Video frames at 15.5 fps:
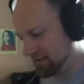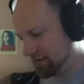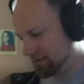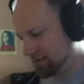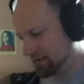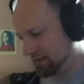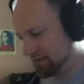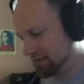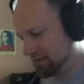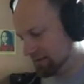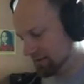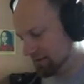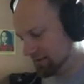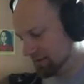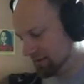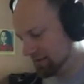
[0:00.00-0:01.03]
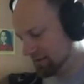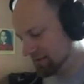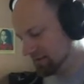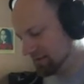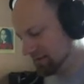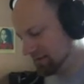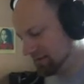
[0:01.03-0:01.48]

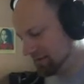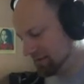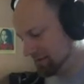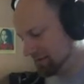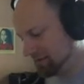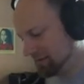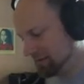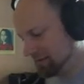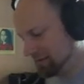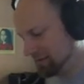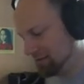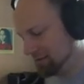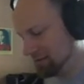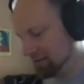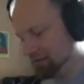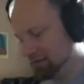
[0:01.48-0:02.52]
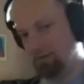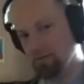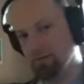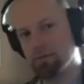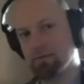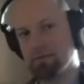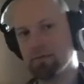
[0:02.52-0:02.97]

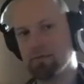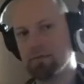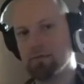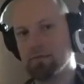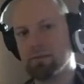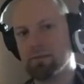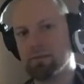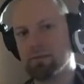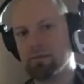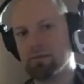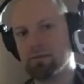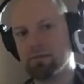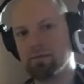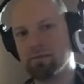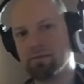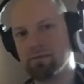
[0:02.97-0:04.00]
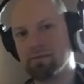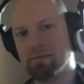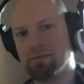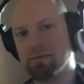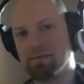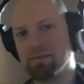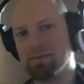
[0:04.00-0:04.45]

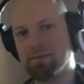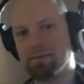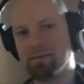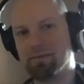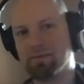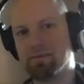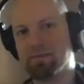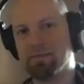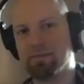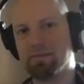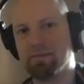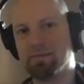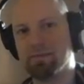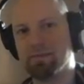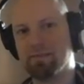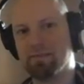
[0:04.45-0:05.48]
The person shown says nothing.